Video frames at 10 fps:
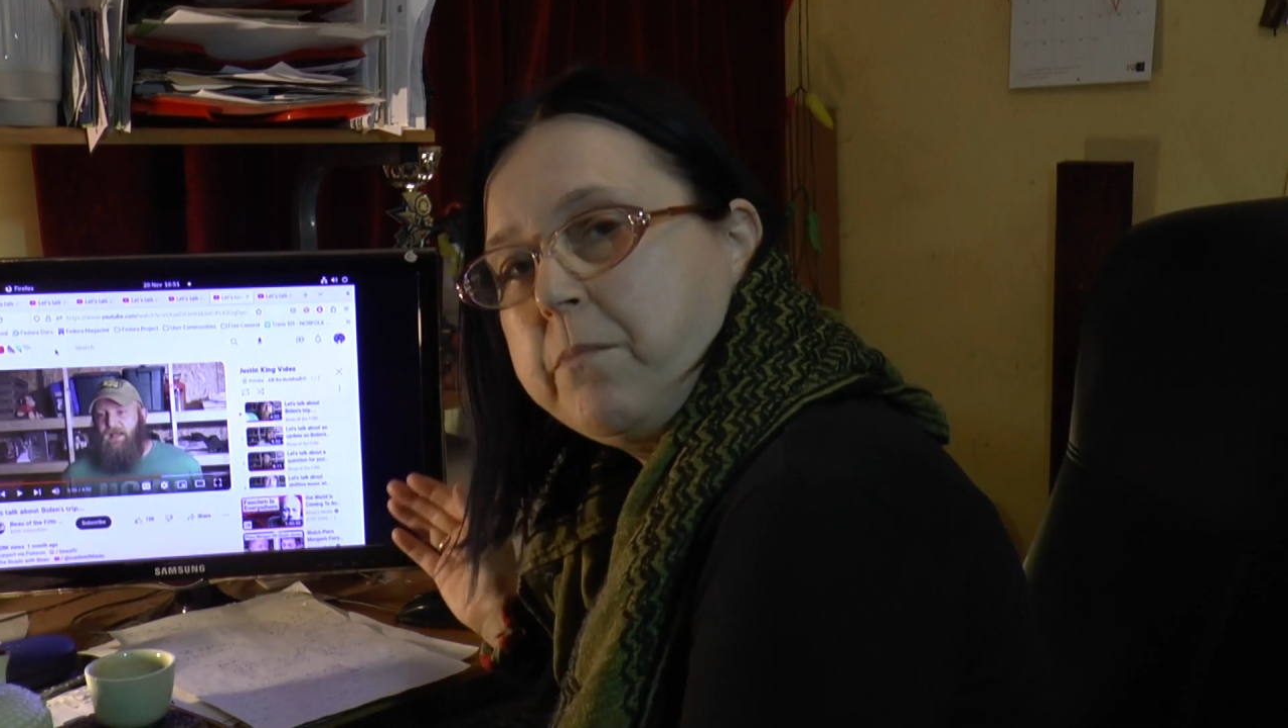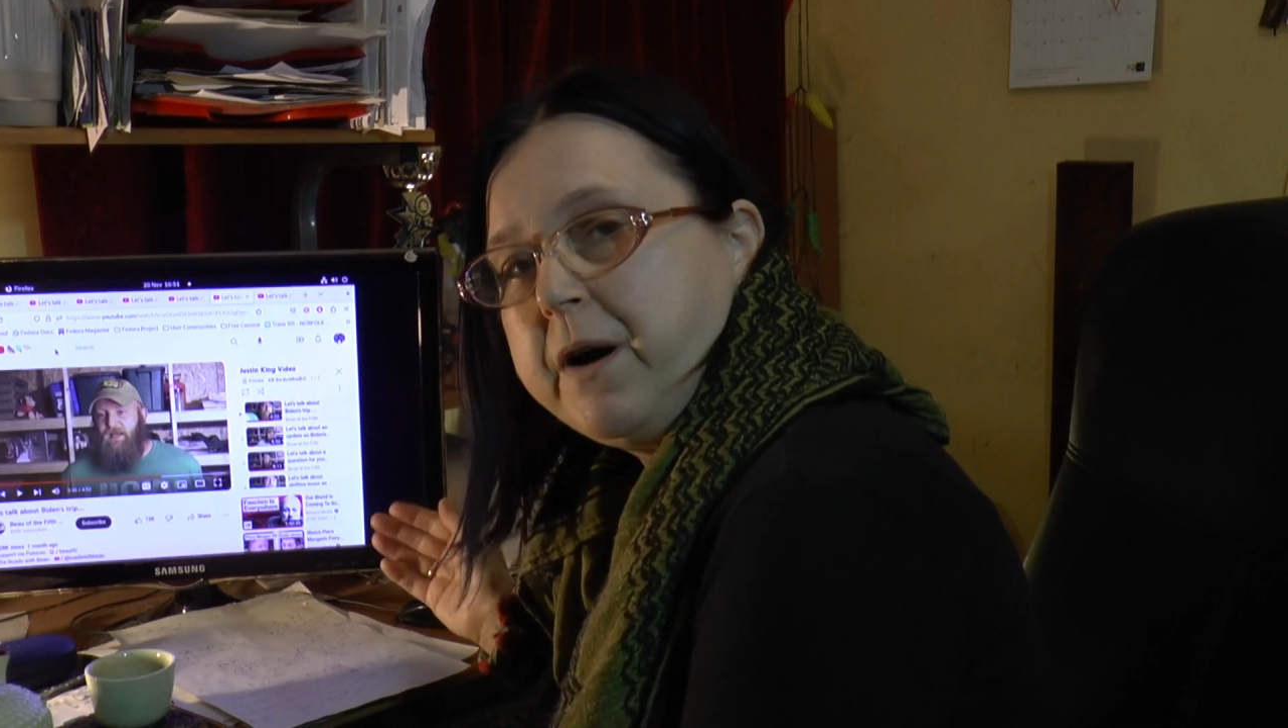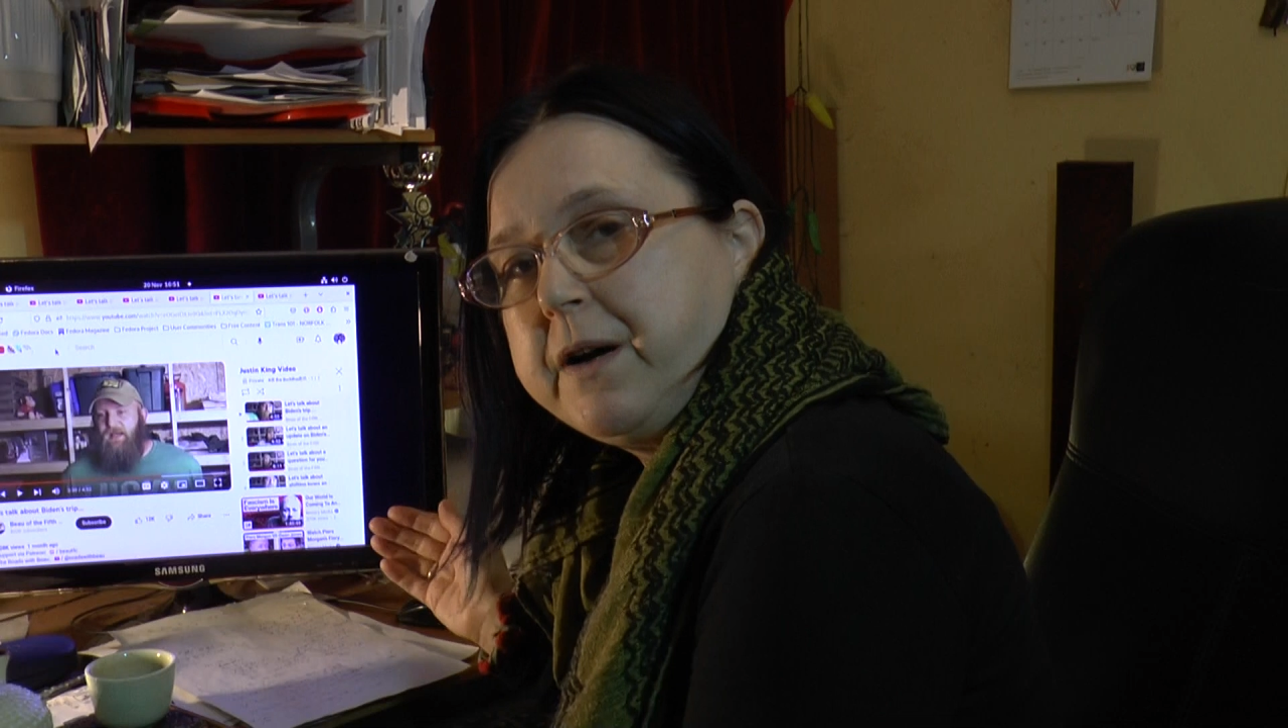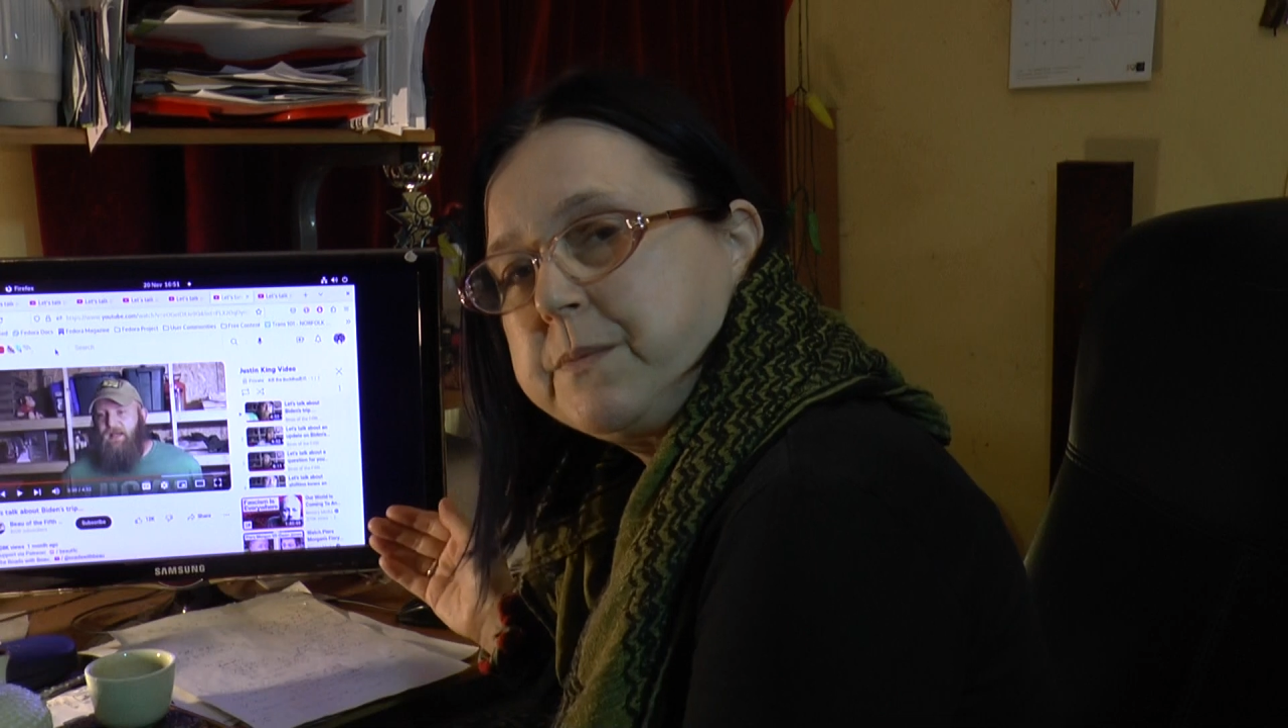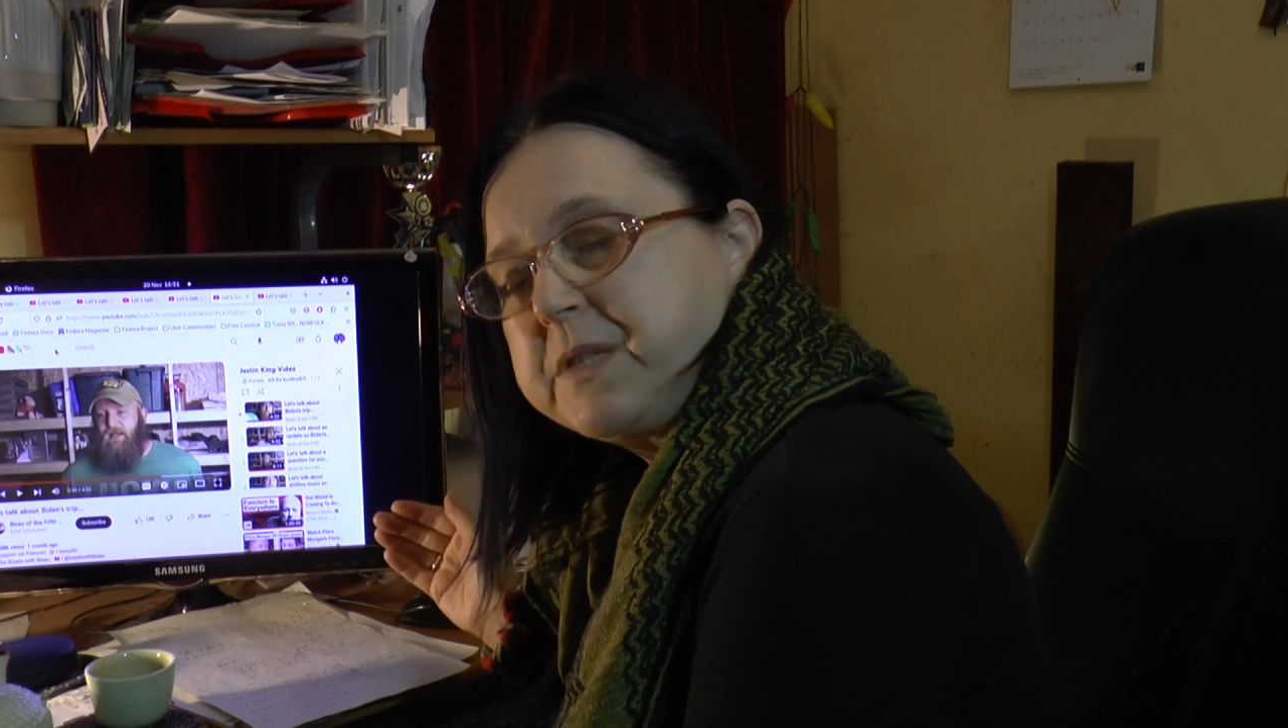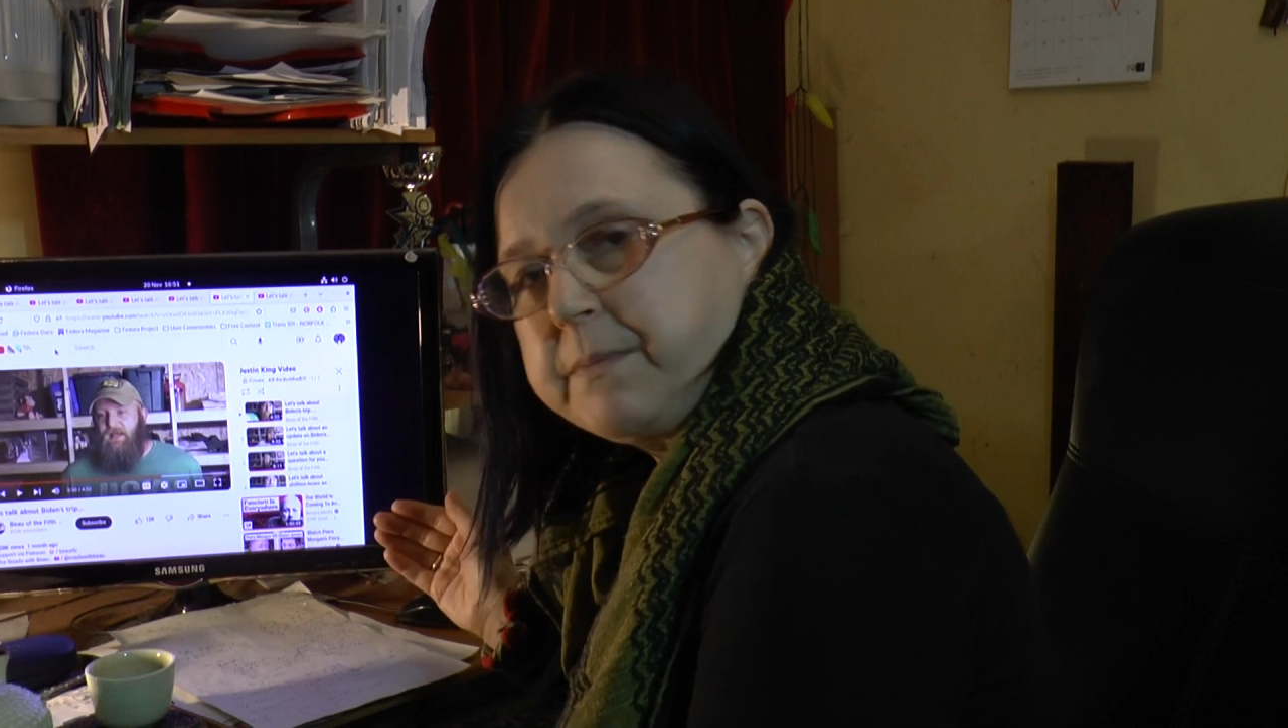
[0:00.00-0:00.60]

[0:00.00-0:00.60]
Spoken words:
Biden was